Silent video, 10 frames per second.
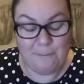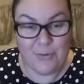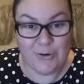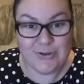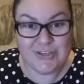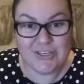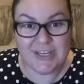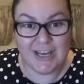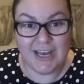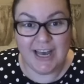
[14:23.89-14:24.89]
But
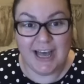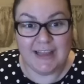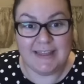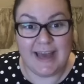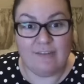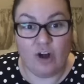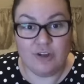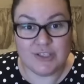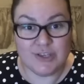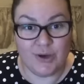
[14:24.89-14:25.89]
they're
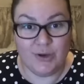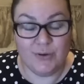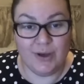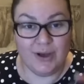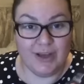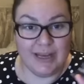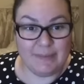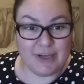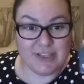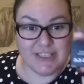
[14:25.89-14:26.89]
also,
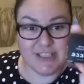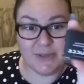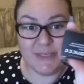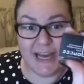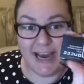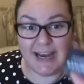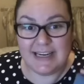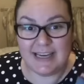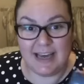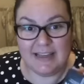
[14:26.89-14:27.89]
because they're so
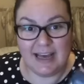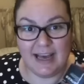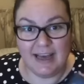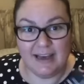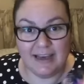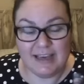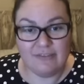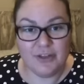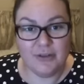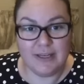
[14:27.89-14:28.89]
tiny like that,
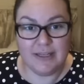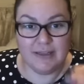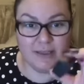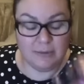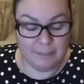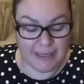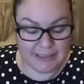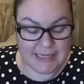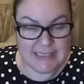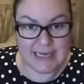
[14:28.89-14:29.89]
even in the little
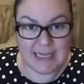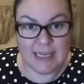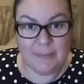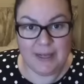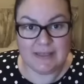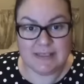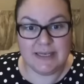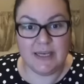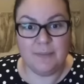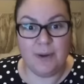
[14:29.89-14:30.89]
magnetic clip-ins,
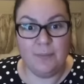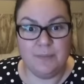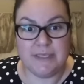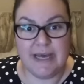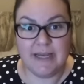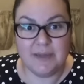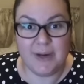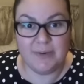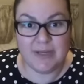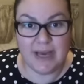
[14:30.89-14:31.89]
think about taking them
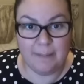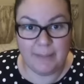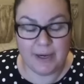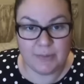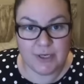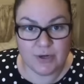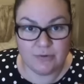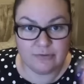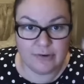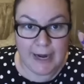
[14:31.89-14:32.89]
out in your handbag when you're
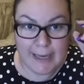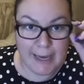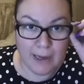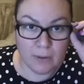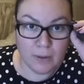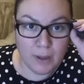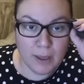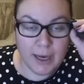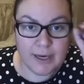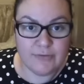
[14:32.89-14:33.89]
going for a night out.
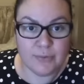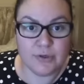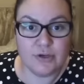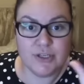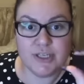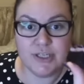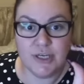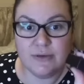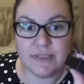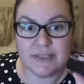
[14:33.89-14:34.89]
And if you were only to
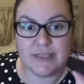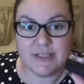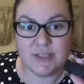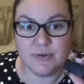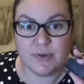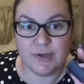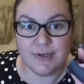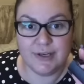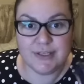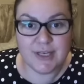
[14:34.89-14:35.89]
use these two
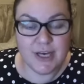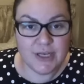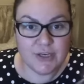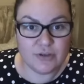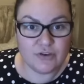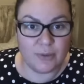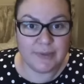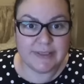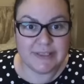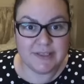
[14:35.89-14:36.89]
colours, you could drop
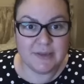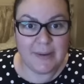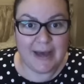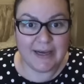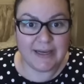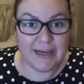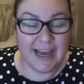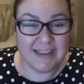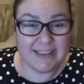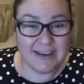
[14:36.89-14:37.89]
these in your bag,
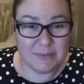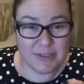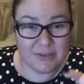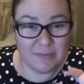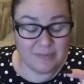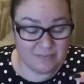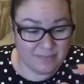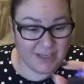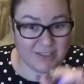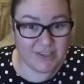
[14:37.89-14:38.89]
and they're absolutely
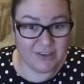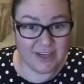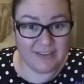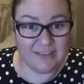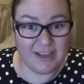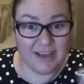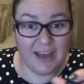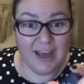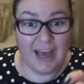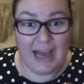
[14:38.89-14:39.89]
minuscule, aren't they?
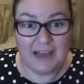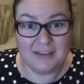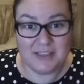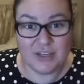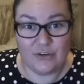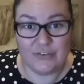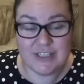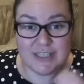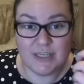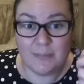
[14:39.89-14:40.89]
And
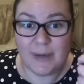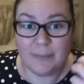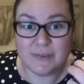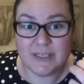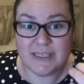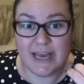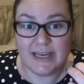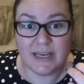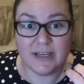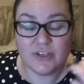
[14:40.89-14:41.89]
obviously you'd be able to
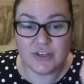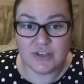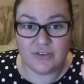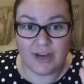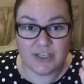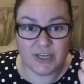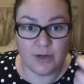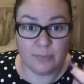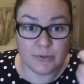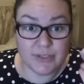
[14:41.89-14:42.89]
take just your
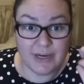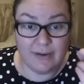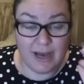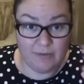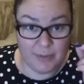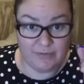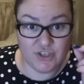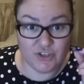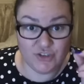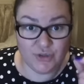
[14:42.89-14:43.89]
eyeshadow brush and have a bit of a
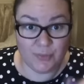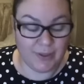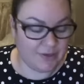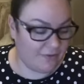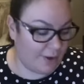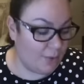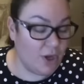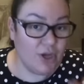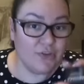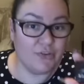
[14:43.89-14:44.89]
touch-up while you're out.
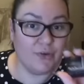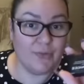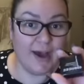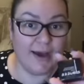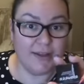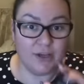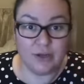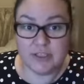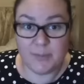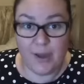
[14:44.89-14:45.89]
So that the
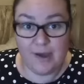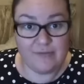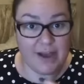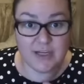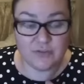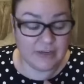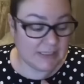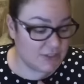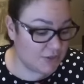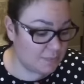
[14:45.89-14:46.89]
colours are perfect,
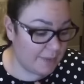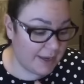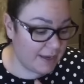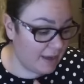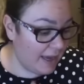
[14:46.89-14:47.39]
really suit me.